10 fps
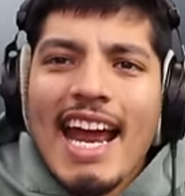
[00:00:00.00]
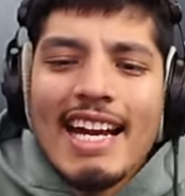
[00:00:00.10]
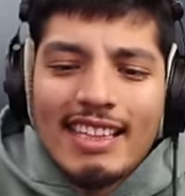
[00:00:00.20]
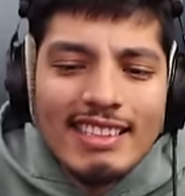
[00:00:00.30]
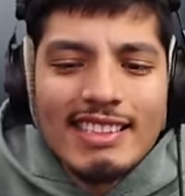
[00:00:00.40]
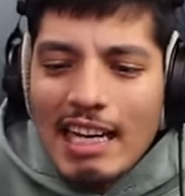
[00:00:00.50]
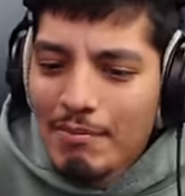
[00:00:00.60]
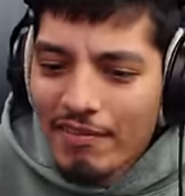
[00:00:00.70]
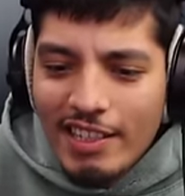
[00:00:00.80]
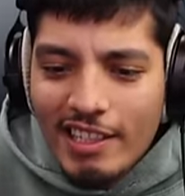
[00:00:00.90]
hate these
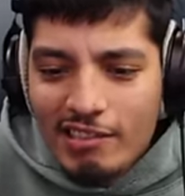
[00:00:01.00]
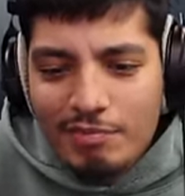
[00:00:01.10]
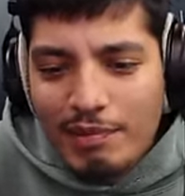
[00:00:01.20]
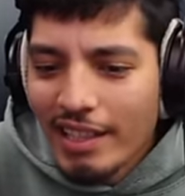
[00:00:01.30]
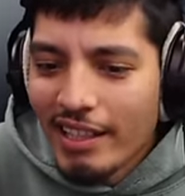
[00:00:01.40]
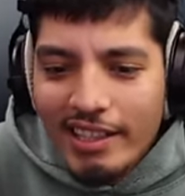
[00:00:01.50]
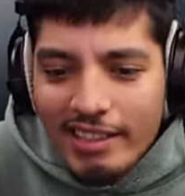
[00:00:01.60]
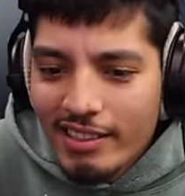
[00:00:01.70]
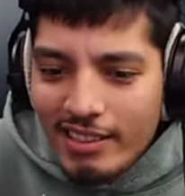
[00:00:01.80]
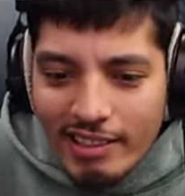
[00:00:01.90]
type of videos, but
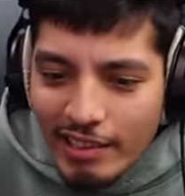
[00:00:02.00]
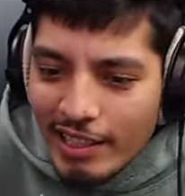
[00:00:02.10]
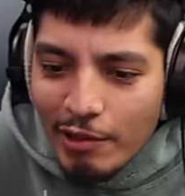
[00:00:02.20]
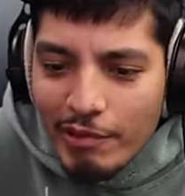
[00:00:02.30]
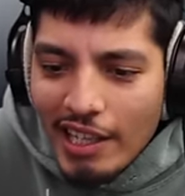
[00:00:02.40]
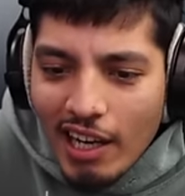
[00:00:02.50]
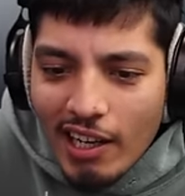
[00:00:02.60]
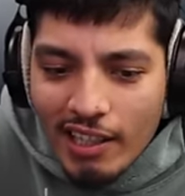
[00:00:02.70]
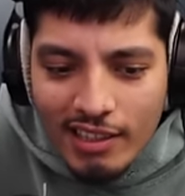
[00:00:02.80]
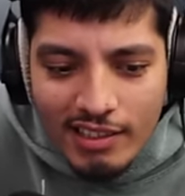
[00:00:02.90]
here we
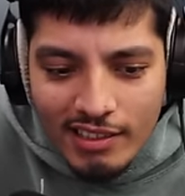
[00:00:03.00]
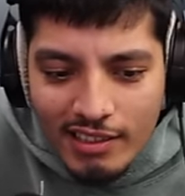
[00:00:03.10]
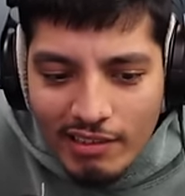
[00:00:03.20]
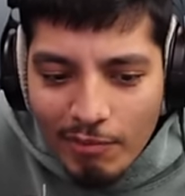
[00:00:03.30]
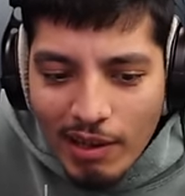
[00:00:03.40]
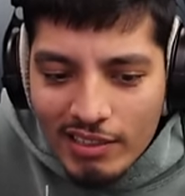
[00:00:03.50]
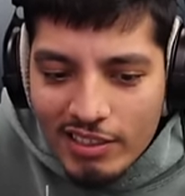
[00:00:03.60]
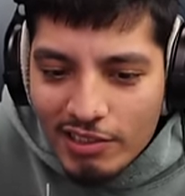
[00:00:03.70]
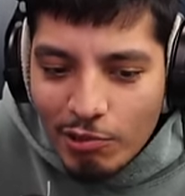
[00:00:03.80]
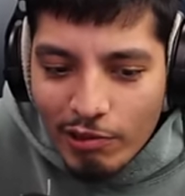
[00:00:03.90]
are.
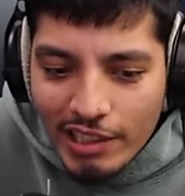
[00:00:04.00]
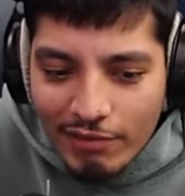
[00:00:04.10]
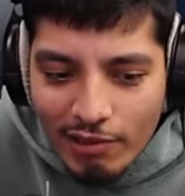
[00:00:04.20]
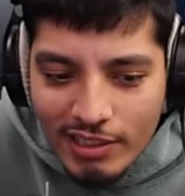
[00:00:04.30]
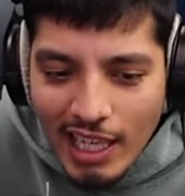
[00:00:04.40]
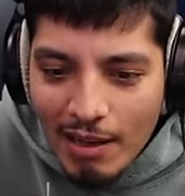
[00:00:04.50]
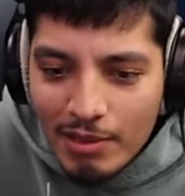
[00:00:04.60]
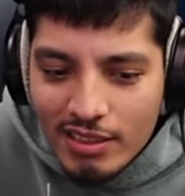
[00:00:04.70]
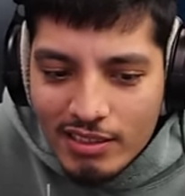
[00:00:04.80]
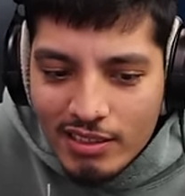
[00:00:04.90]
Monster School Evil
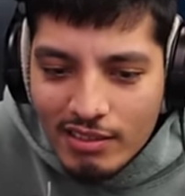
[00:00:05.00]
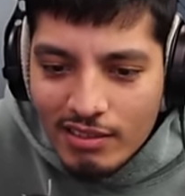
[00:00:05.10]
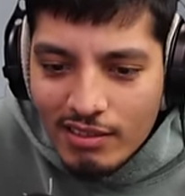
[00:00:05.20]
Thomas.